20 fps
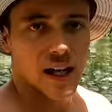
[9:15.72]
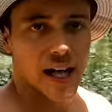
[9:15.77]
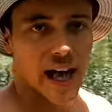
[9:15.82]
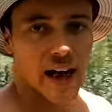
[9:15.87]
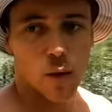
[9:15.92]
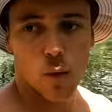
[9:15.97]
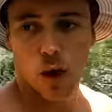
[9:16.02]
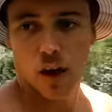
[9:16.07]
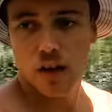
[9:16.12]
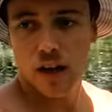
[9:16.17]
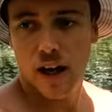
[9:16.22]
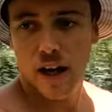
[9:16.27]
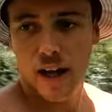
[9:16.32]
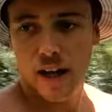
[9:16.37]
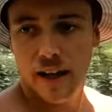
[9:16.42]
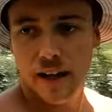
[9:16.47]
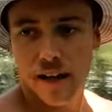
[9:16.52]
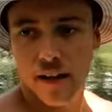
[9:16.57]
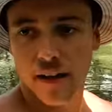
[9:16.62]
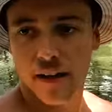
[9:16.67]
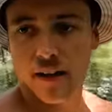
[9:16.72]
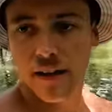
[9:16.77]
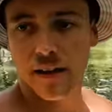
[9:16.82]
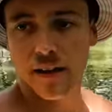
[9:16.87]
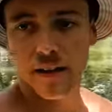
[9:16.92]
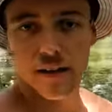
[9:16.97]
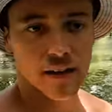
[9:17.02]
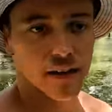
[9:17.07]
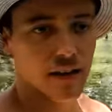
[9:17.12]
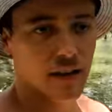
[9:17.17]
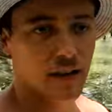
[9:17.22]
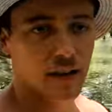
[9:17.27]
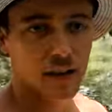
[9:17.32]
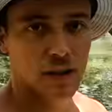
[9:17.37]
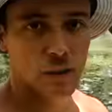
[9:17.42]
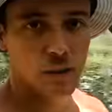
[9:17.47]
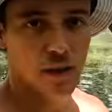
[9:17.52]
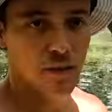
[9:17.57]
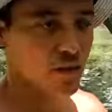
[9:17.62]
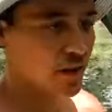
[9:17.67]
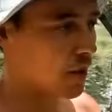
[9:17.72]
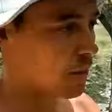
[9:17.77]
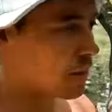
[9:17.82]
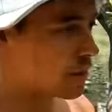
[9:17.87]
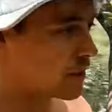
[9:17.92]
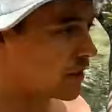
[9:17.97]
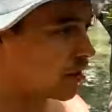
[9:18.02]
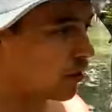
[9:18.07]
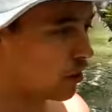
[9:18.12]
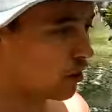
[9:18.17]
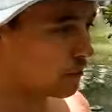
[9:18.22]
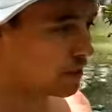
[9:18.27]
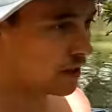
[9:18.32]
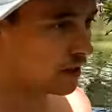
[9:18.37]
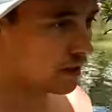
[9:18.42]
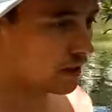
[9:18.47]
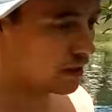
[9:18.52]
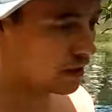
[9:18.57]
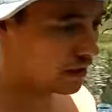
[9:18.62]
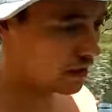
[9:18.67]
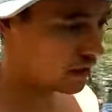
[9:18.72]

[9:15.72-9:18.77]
Okay, I won't lie, giving up a bit of hope in here.